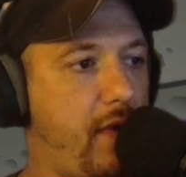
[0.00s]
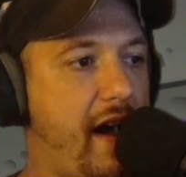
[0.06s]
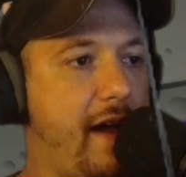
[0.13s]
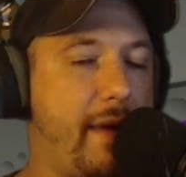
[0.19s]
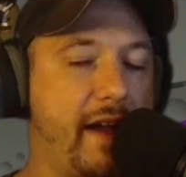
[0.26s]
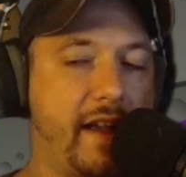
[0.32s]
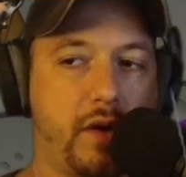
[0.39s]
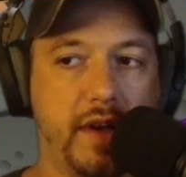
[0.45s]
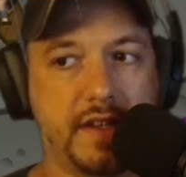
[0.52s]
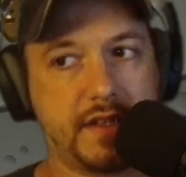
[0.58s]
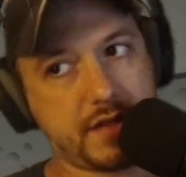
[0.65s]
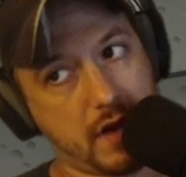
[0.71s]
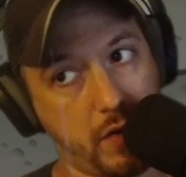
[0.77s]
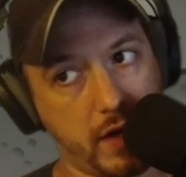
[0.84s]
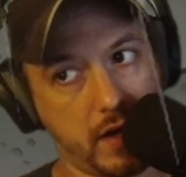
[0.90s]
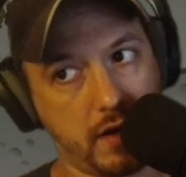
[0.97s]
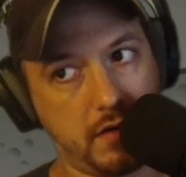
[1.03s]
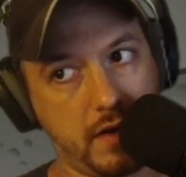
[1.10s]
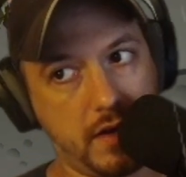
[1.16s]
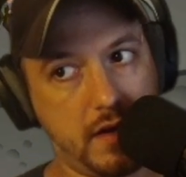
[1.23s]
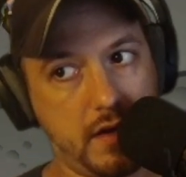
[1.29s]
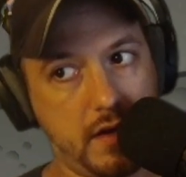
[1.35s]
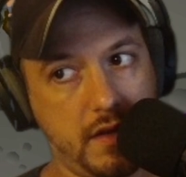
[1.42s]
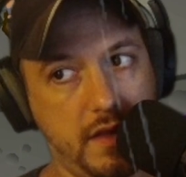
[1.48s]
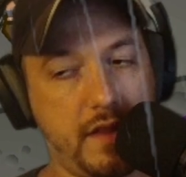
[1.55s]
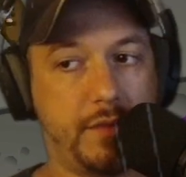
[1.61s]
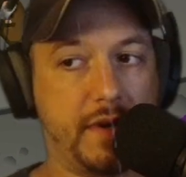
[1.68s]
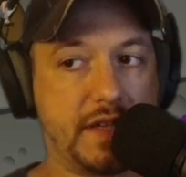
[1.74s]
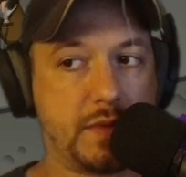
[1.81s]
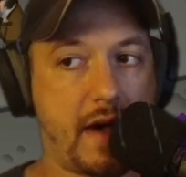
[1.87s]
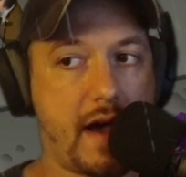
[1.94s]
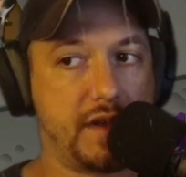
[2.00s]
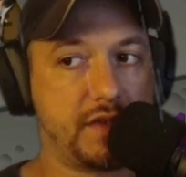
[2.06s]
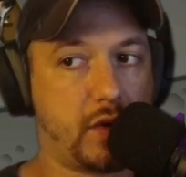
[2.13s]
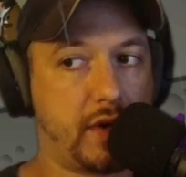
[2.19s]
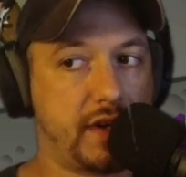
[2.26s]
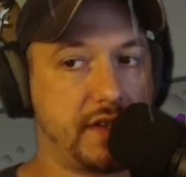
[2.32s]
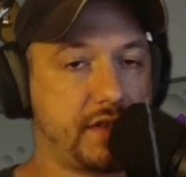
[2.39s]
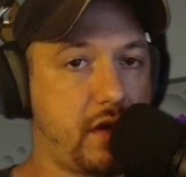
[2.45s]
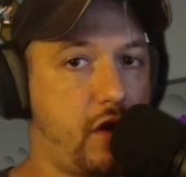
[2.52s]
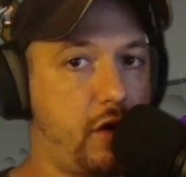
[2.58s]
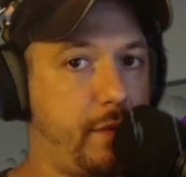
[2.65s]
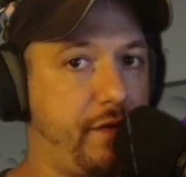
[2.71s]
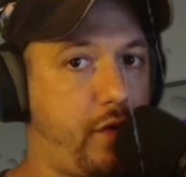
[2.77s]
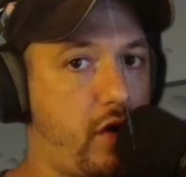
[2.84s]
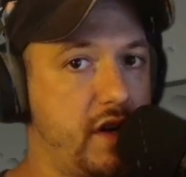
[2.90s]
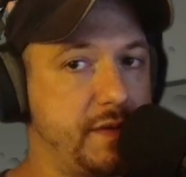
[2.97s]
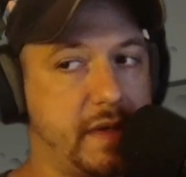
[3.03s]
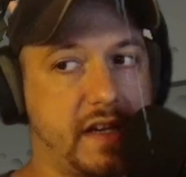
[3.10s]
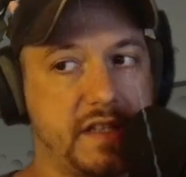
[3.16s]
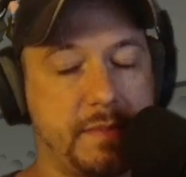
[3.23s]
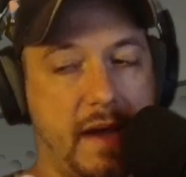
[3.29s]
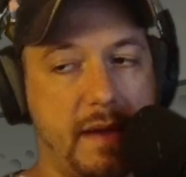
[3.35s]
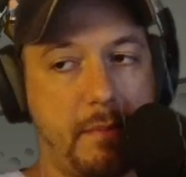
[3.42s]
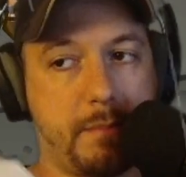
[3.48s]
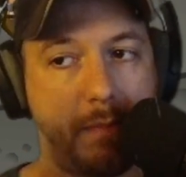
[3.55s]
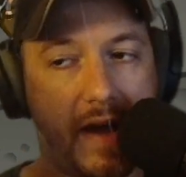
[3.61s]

why am I going slower? The reason why I was going slower before is because my